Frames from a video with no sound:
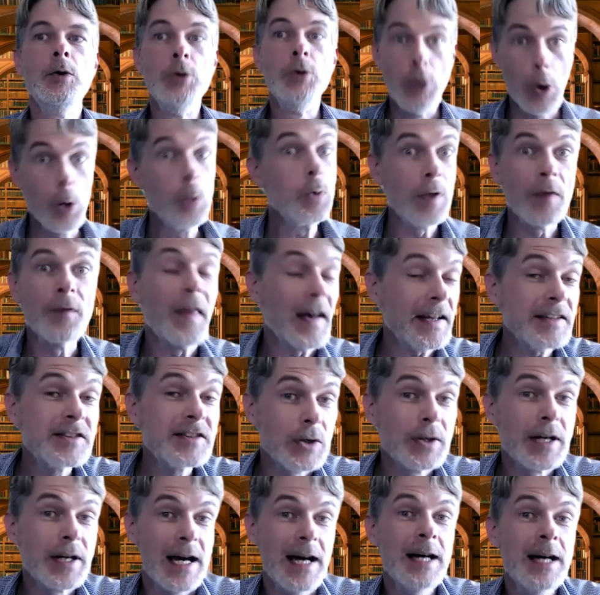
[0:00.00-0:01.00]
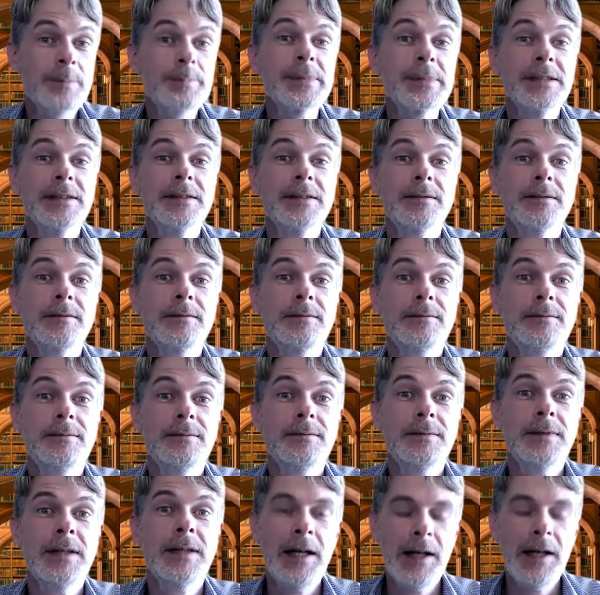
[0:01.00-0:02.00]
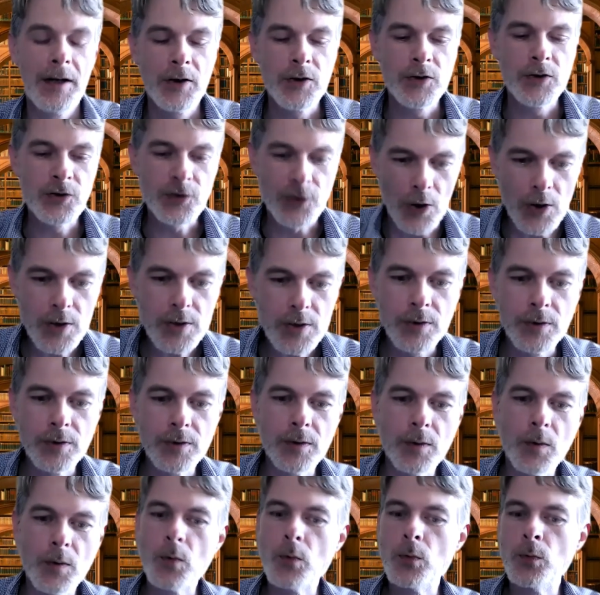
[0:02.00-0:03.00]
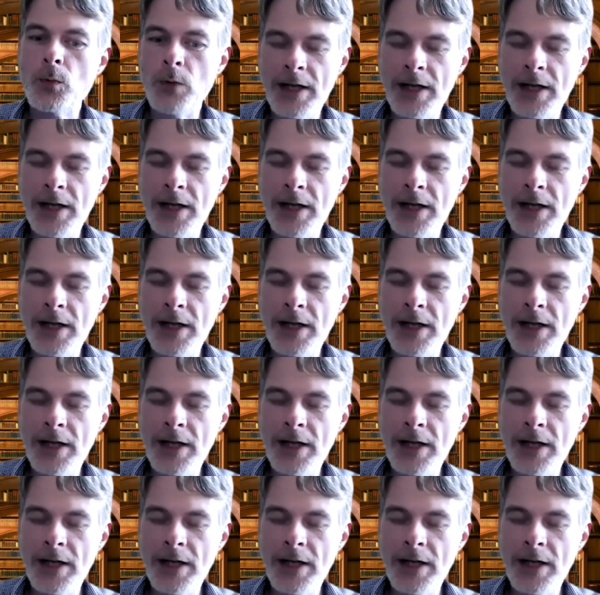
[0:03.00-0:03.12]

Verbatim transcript: know that that's going to happen. Certain